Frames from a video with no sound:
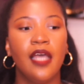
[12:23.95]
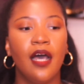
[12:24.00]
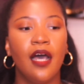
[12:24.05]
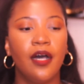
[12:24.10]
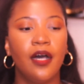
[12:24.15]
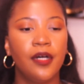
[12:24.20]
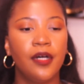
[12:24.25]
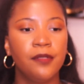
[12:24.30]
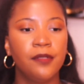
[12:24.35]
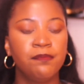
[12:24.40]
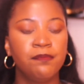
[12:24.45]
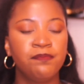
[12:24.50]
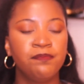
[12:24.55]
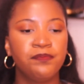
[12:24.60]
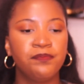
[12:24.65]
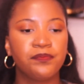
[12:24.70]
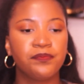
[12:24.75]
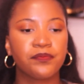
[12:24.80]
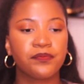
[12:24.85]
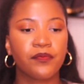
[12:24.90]

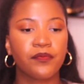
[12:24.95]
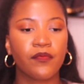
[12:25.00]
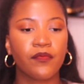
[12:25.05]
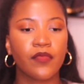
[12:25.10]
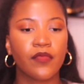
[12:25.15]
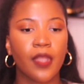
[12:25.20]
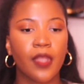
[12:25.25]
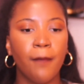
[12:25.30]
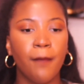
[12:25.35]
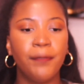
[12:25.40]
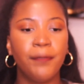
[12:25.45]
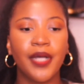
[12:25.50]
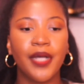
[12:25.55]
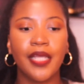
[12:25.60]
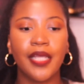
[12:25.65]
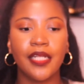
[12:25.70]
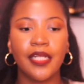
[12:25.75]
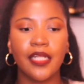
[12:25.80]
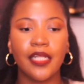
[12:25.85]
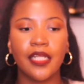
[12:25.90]

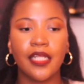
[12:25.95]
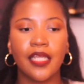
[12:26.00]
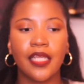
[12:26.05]
But